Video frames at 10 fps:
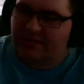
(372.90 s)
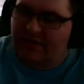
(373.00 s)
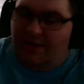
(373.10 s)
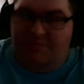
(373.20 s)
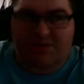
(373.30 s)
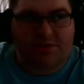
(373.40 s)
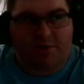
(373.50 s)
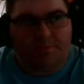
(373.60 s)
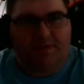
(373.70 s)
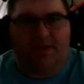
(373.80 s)
I'm just
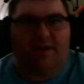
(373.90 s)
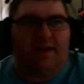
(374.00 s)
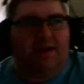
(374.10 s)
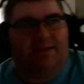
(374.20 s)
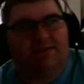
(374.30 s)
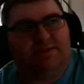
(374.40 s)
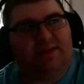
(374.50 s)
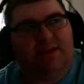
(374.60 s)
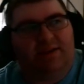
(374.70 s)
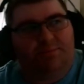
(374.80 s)
hoping that it hasn't
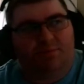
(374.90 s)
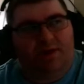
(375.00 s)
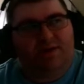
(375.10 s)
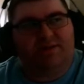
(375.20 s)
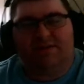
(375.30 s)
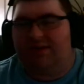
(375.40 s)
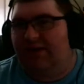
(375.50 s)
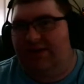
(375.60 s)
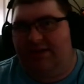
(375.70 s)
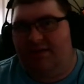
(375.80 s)
like bricked
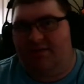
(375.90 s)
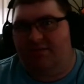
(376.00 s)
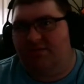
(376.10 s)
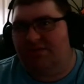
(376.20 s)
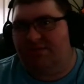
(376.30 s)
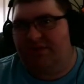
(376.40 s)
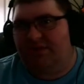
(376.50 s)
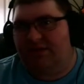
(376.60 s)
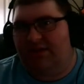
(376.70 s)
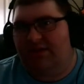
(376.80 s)
any characters
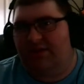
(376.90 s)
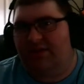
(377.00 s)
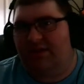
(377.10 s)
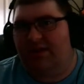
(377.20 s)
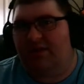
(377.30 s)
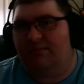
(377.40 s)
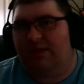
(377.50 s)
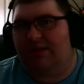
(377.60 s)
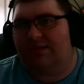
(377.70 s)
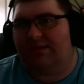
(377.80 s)
severely. I
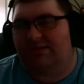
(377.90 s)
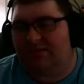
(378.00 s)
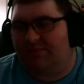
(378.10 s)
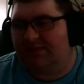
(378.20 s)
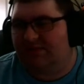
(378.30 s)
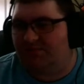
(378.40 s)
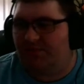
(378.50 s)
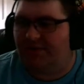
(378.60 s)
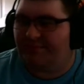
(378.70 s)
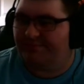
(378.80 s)
think that's the biggest worry.